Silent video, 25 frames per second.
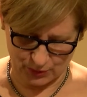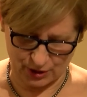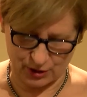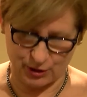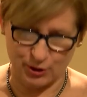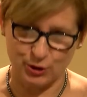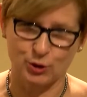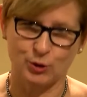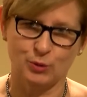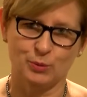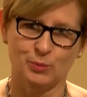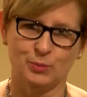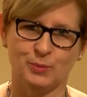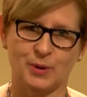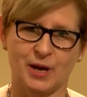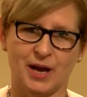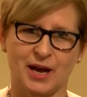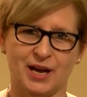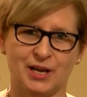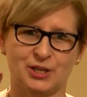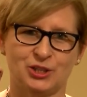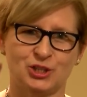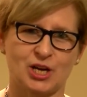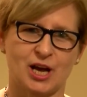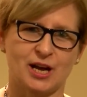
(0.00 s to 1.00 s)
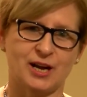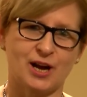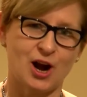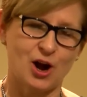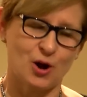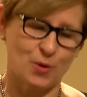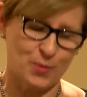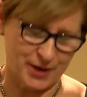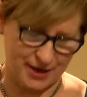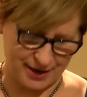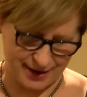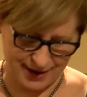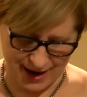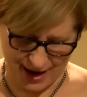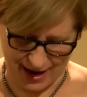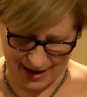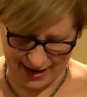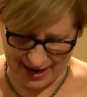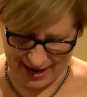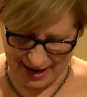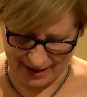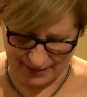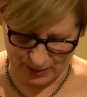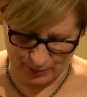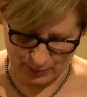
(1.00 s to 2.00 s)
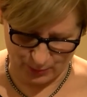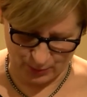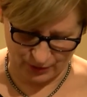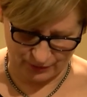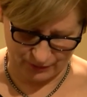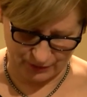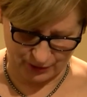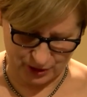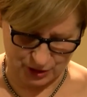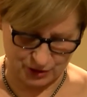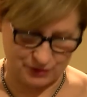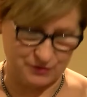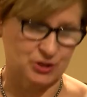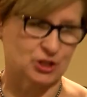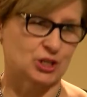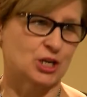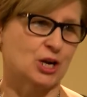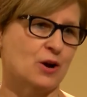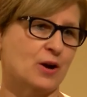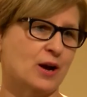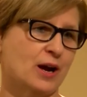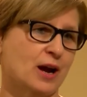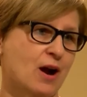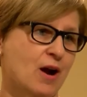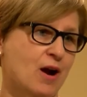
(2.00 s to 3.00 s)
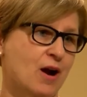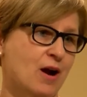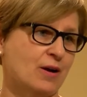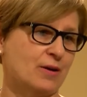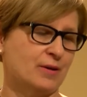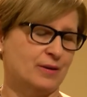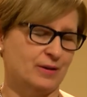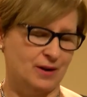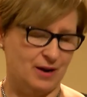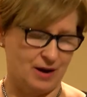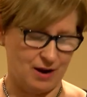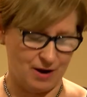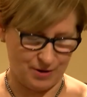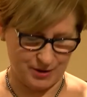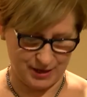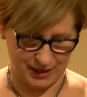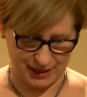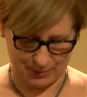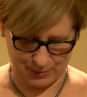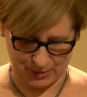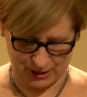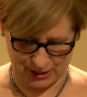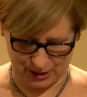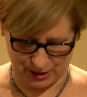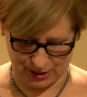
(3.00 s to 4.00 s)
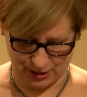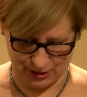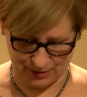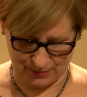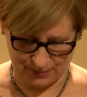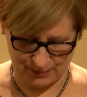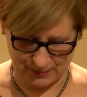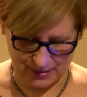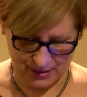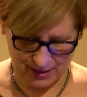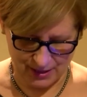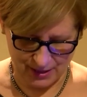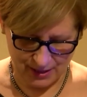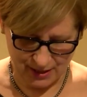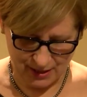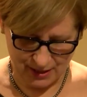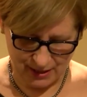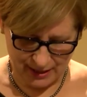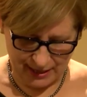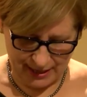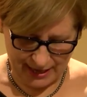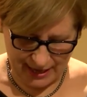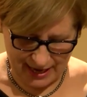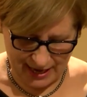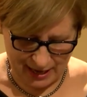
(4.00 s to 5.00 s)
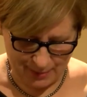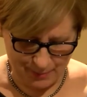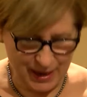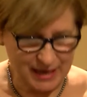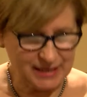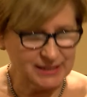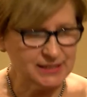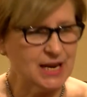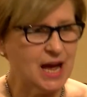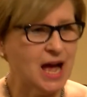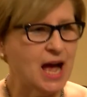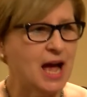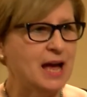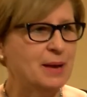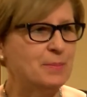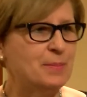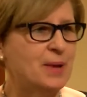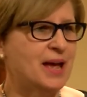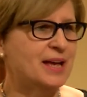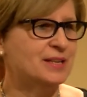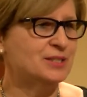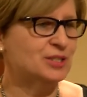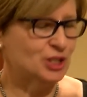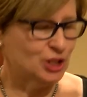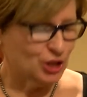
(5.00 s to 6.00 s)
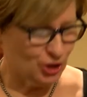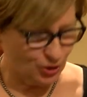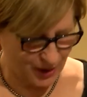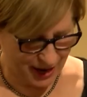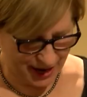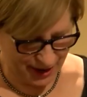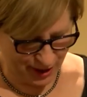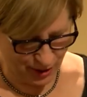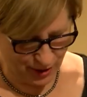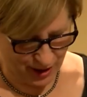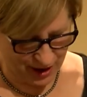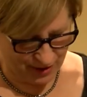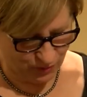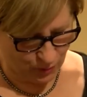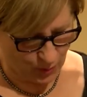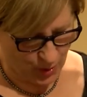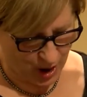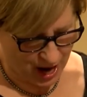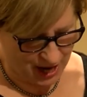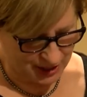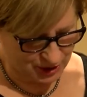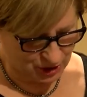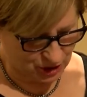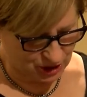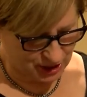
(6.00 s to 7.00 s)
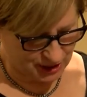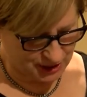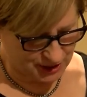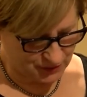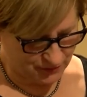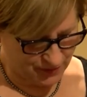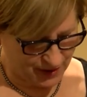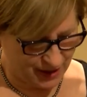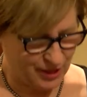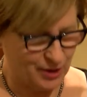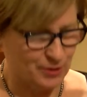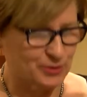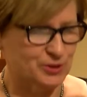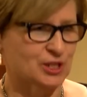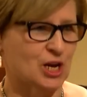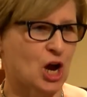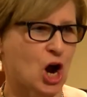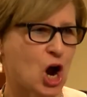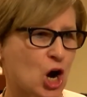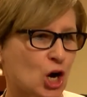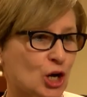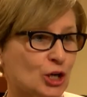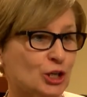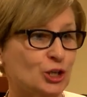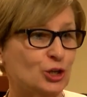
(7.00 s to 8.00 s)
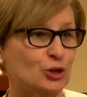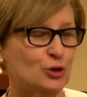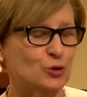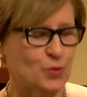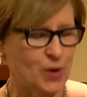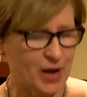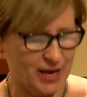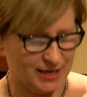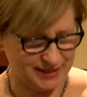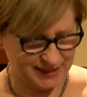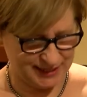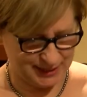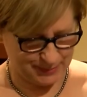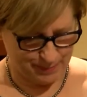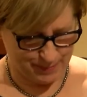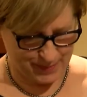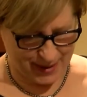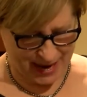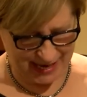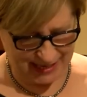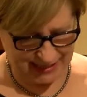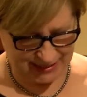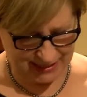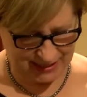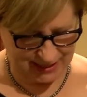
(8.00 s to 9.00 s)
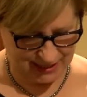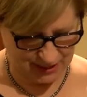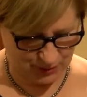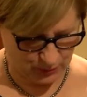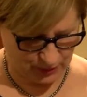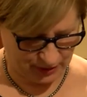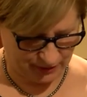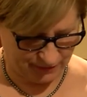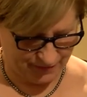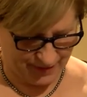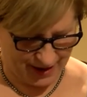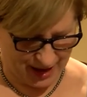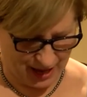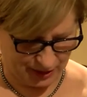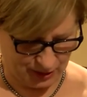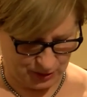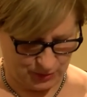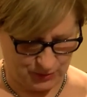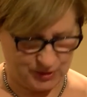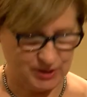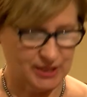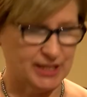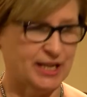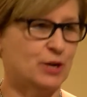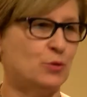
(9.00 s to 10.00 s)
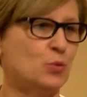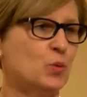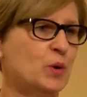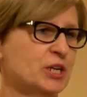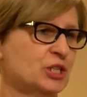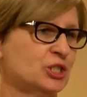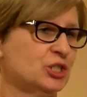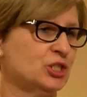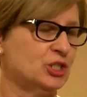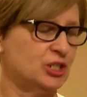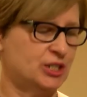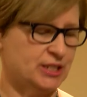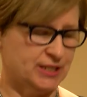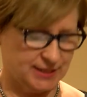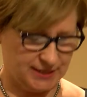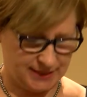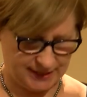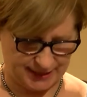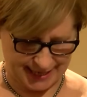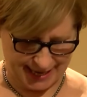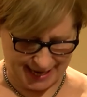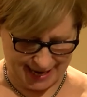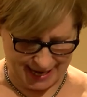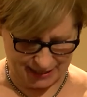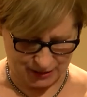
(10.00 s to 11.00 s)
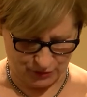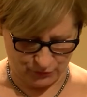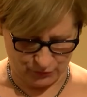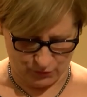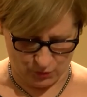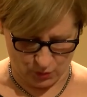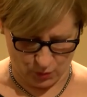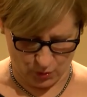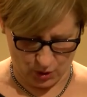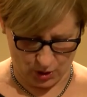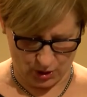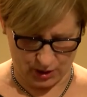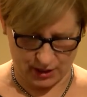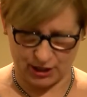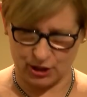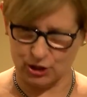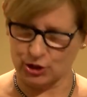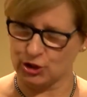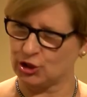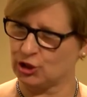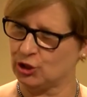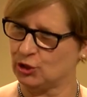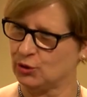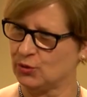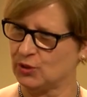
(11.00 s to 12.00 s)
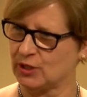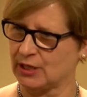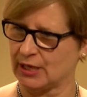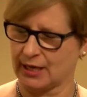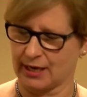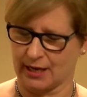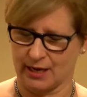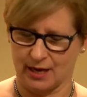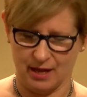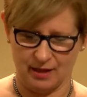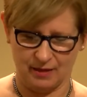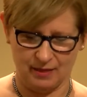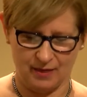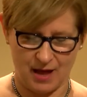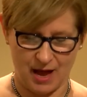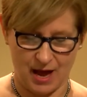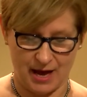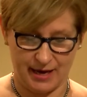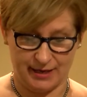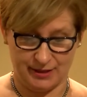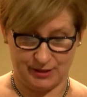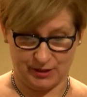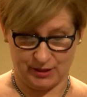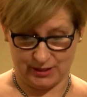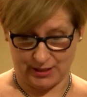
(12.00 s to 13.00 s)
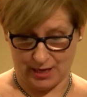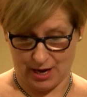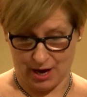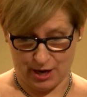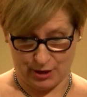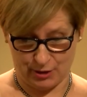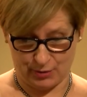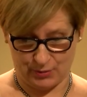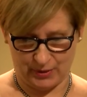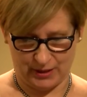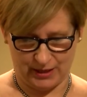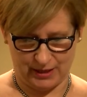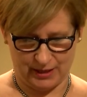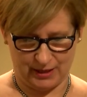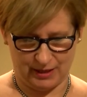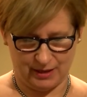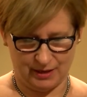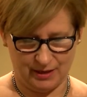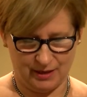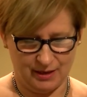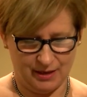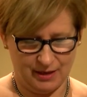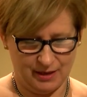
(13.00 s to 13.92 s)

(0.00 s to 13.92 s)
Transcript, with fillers: with whom uh, John Harwood and I had the privilege of sharing our, our Nieman year. In my time as curator, I've watched as fellows argue and debate what values they wish to stand for in choosing a Lyons honoree.